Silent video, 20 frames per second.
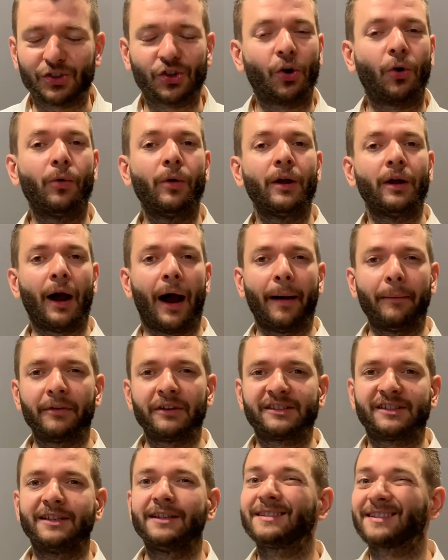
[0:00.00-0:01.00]
So
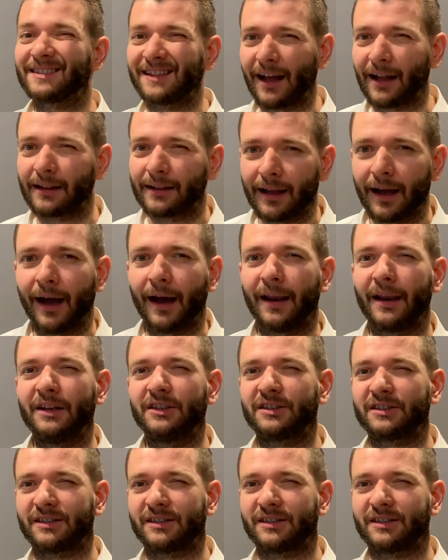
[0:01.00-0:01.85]
obviously it's not that,